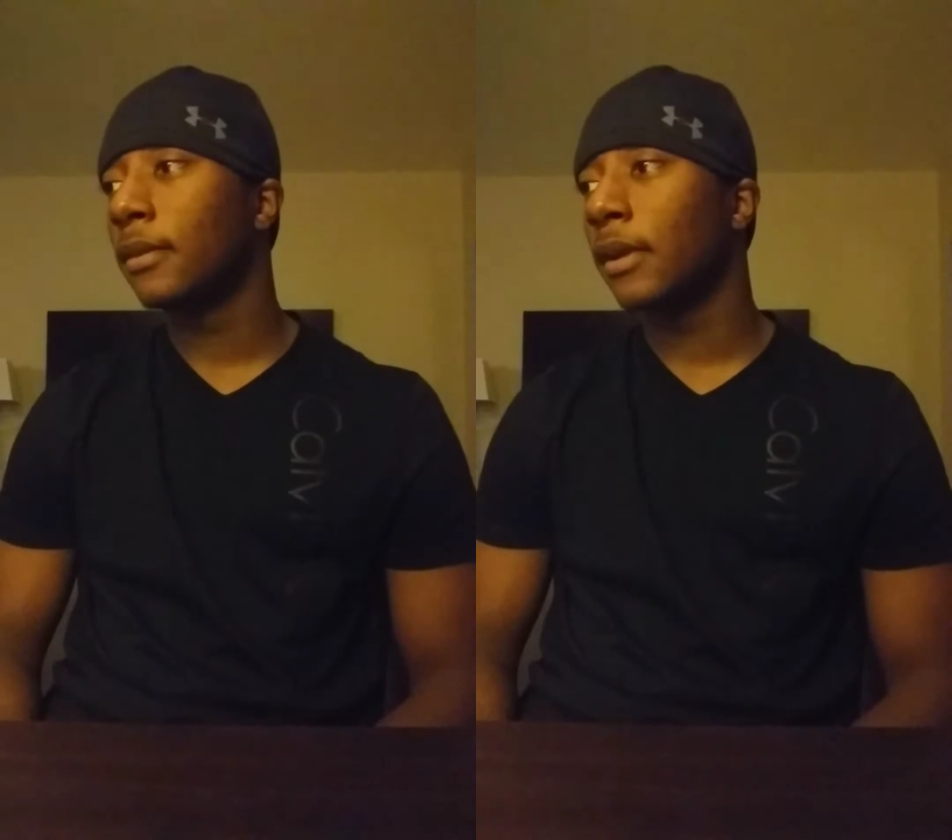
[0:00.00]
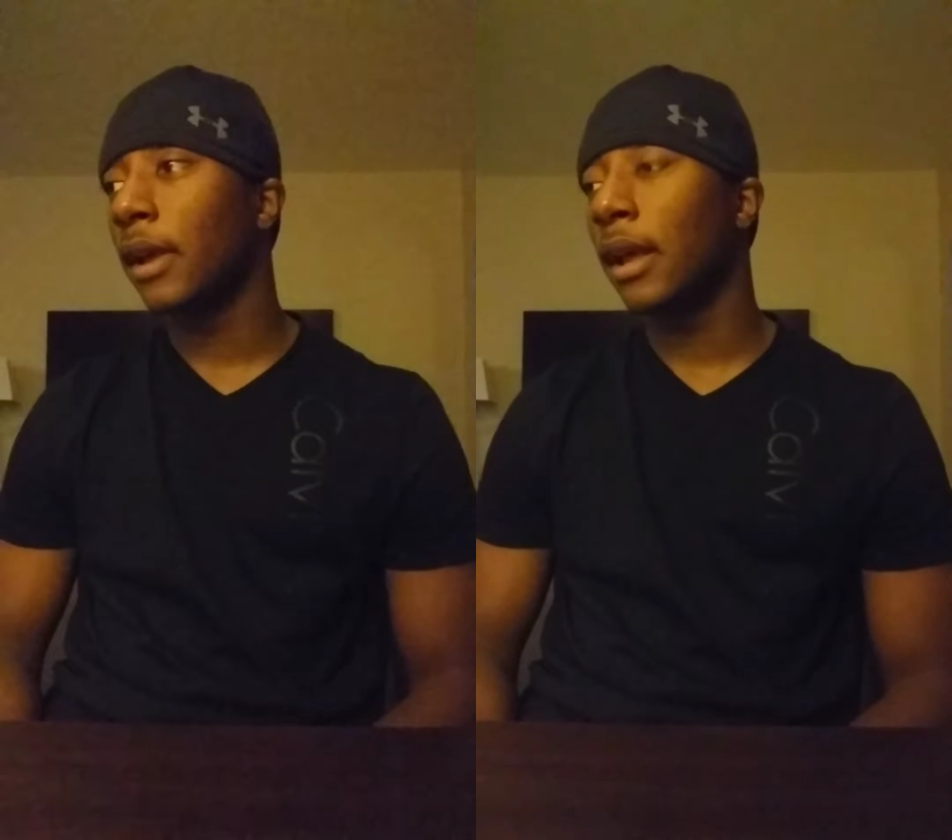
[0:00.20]

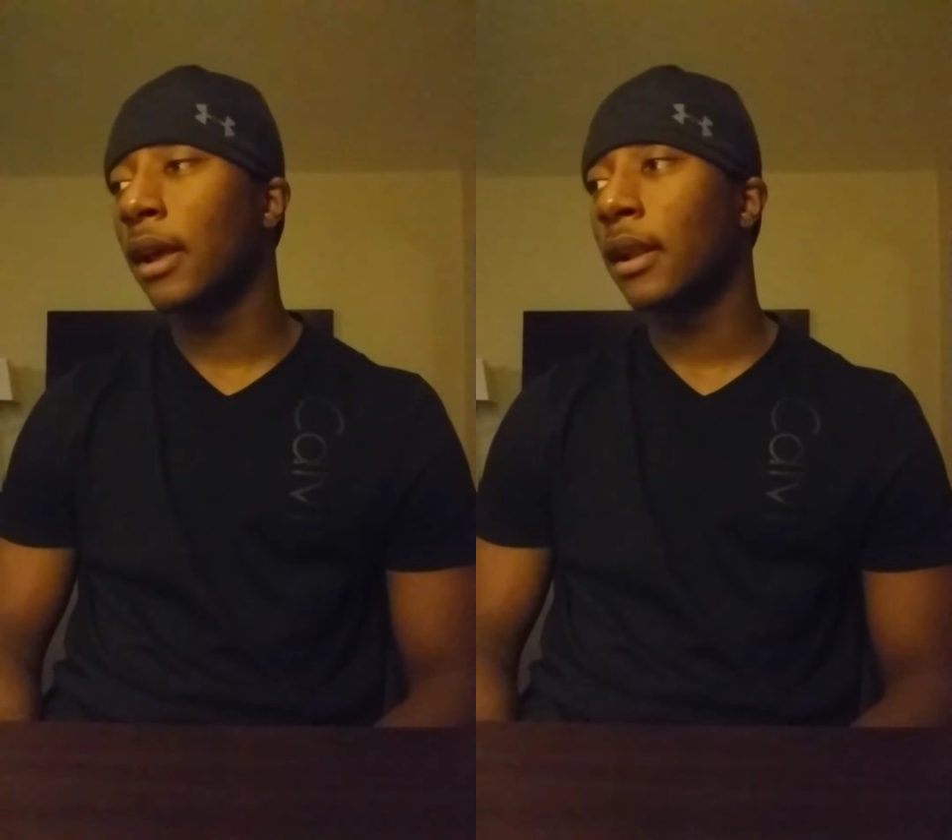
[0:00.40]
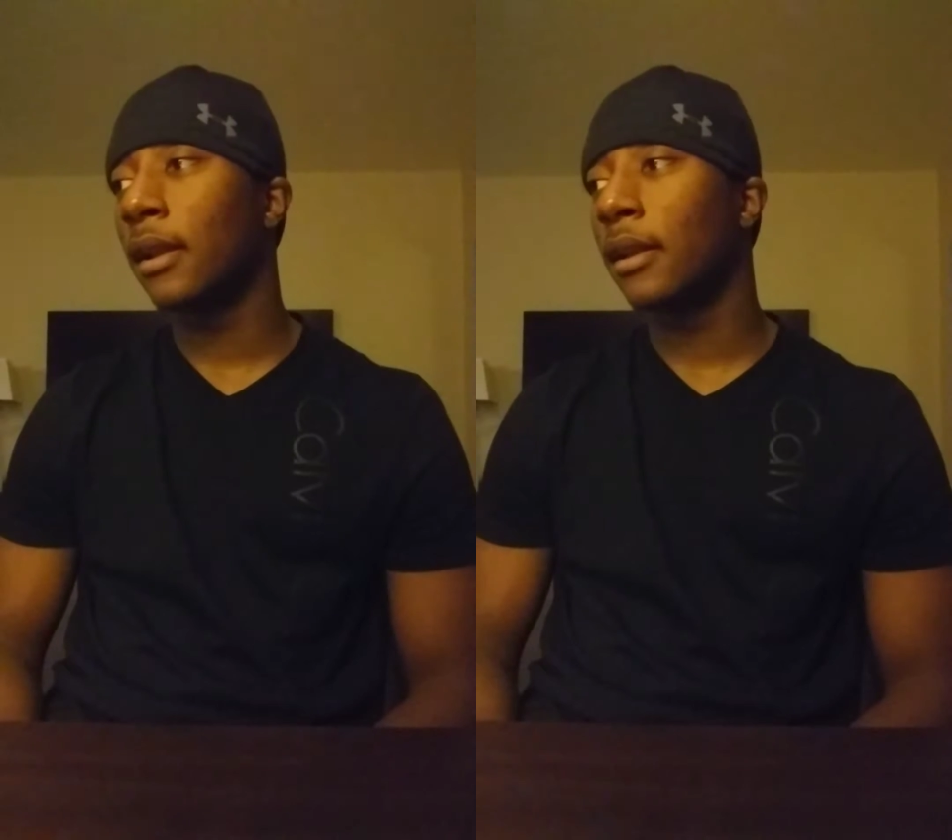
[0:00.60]

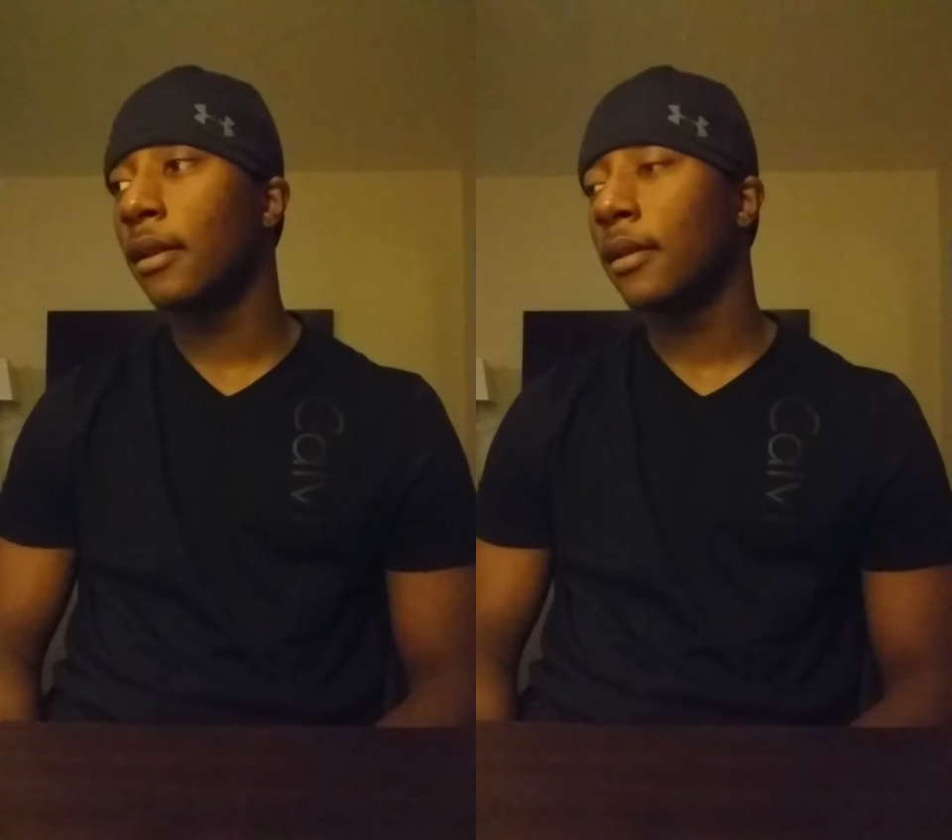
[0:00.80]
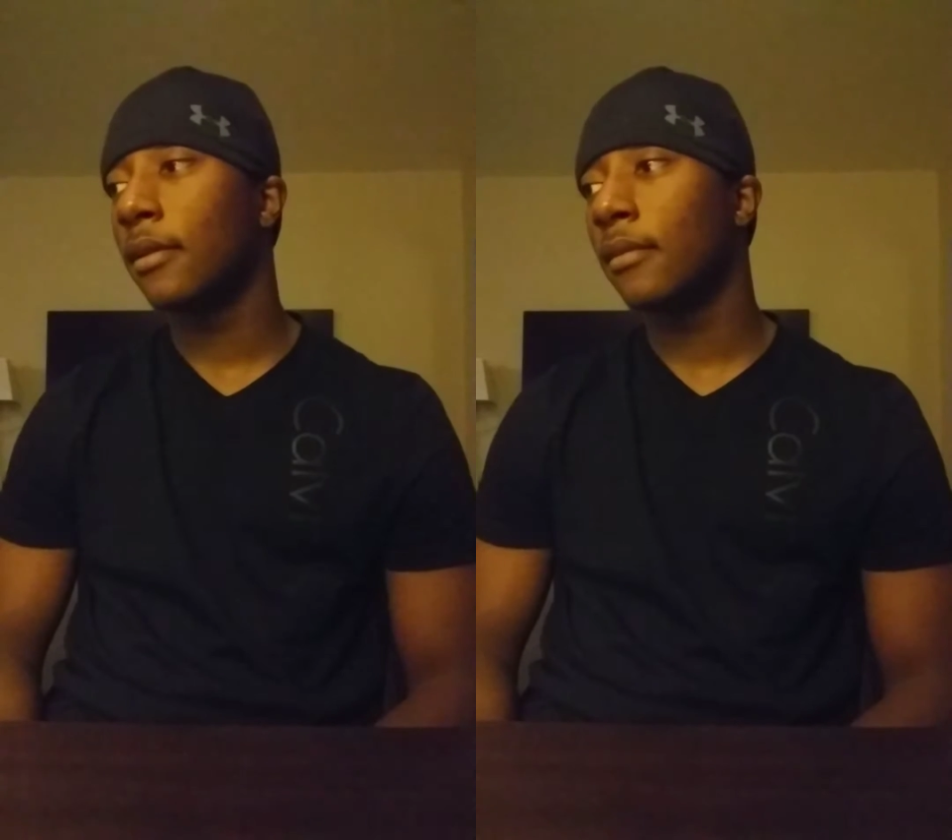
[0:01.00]
And
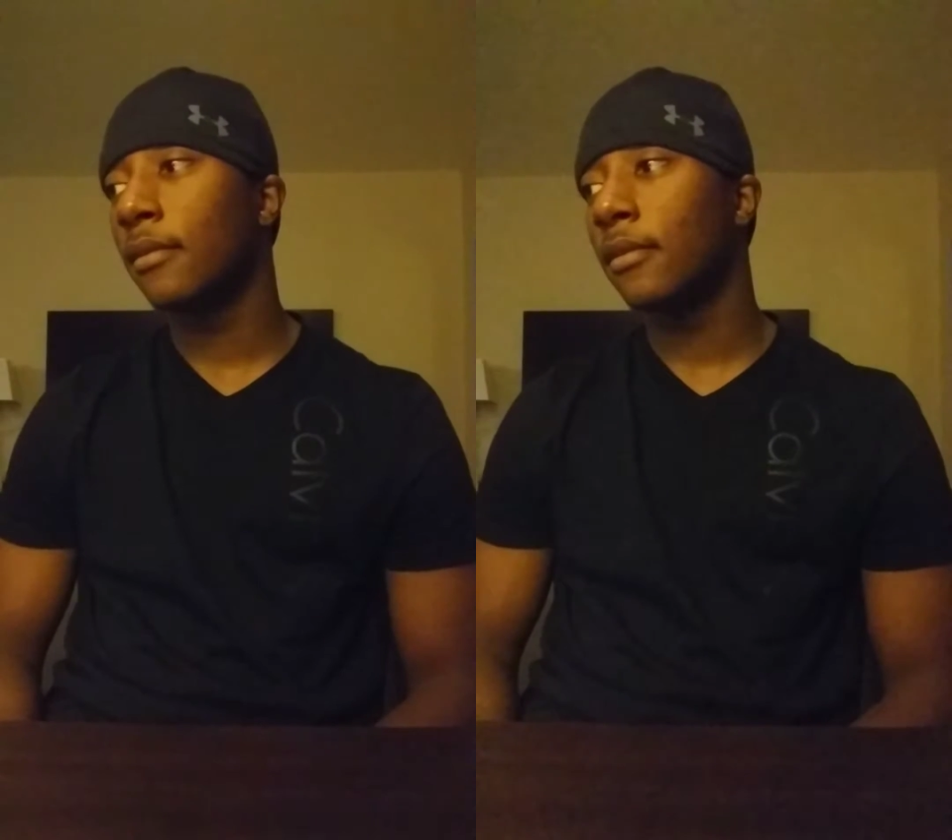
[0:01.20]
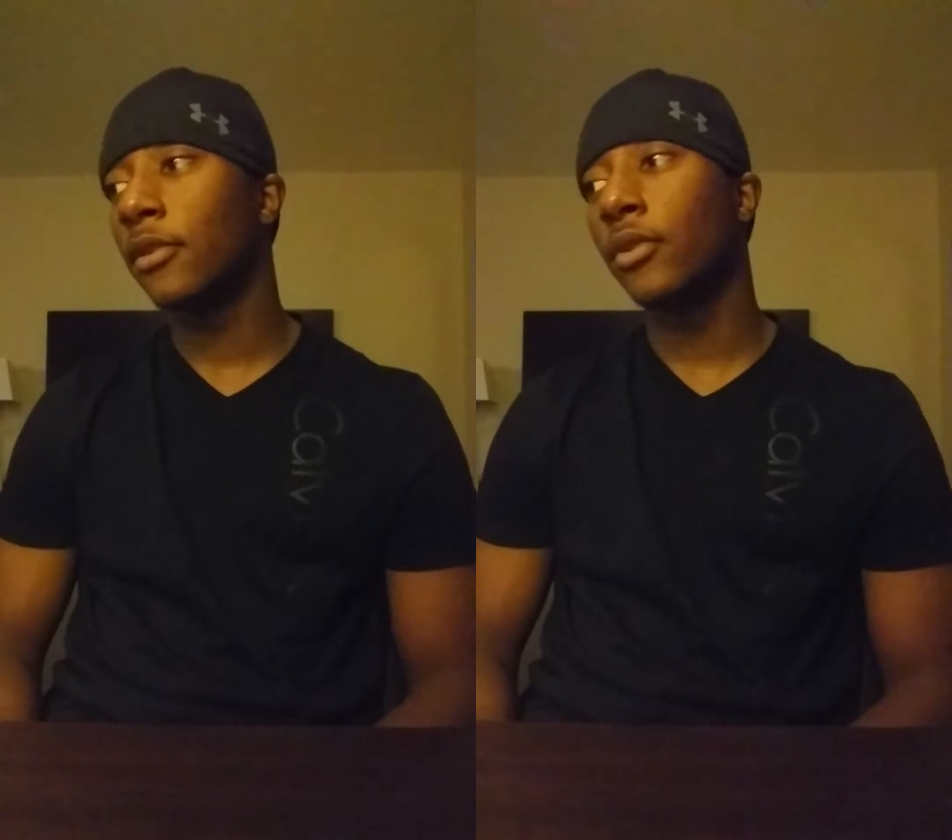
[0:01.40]

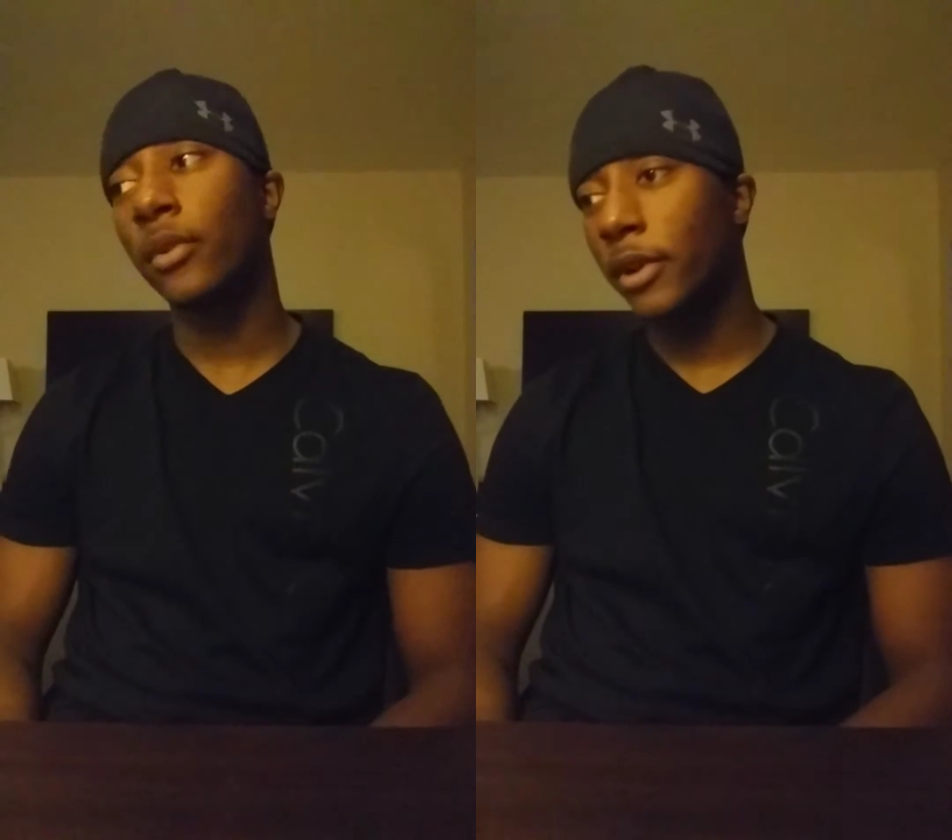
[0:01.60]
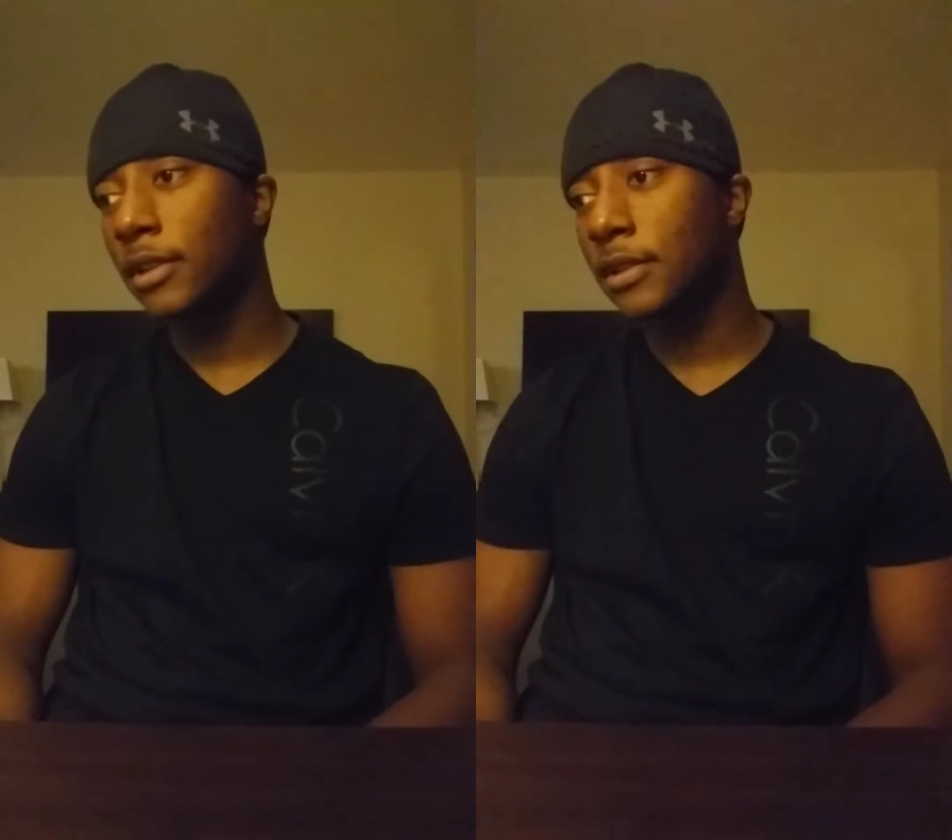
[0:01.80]
the 3
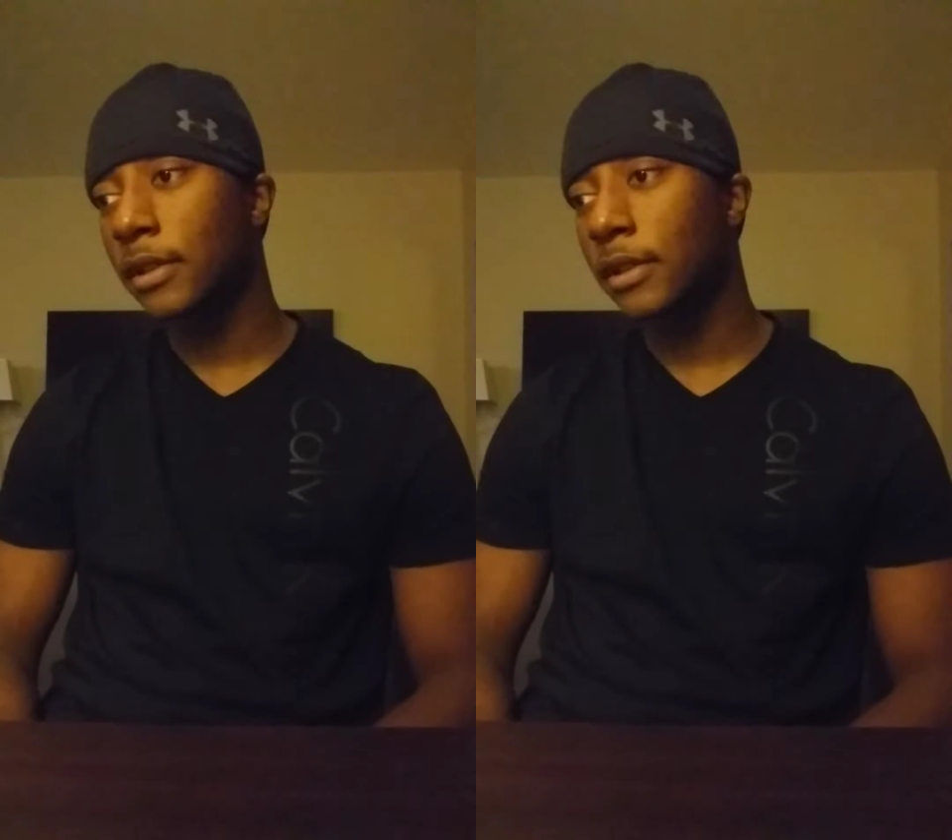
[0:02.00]
weeks,